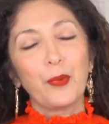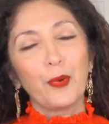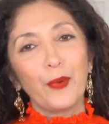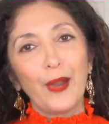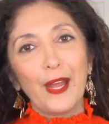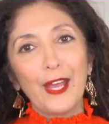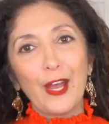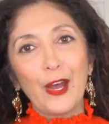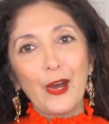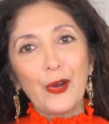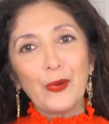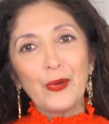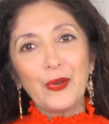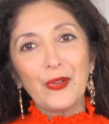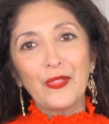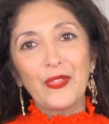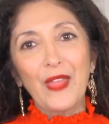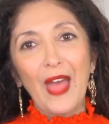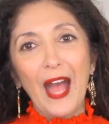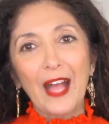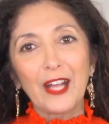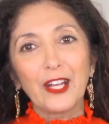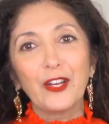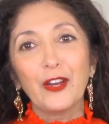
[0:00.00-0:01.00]
pareo
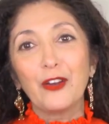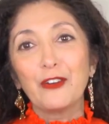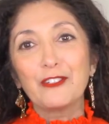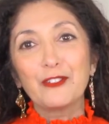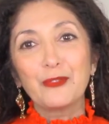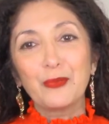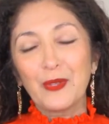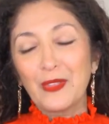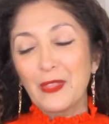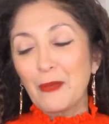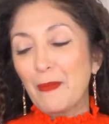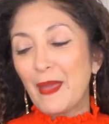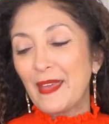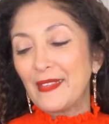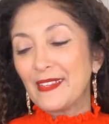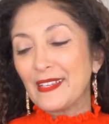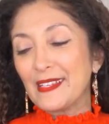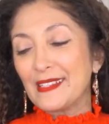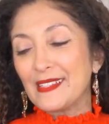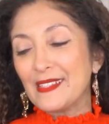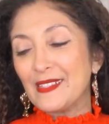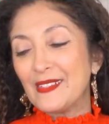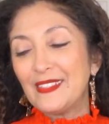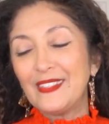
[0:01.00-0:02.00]
that goes with the bathing
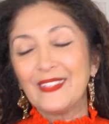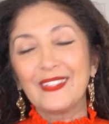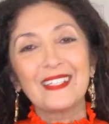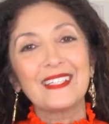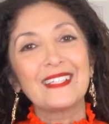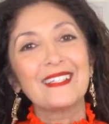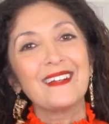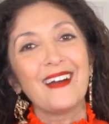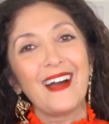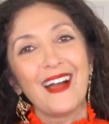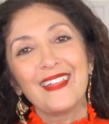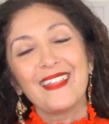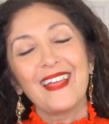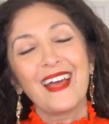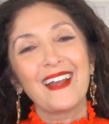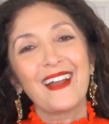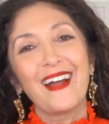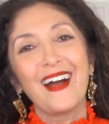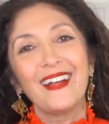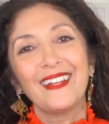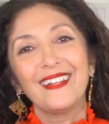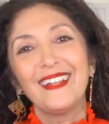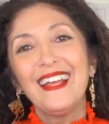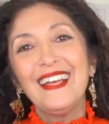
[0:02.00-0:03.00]
suit, and you can tie that
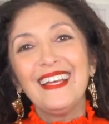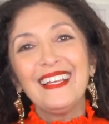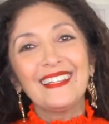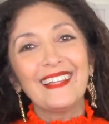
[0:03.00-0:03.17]
on,